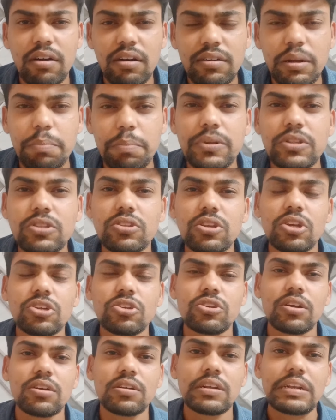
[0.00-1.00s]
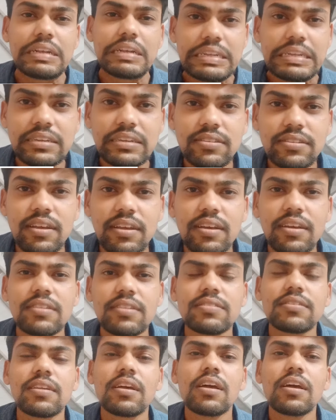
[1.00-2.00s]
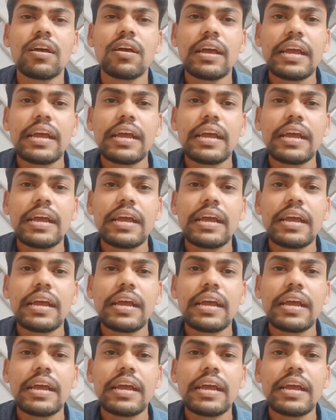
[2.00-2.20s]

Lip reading: depreciation, leases,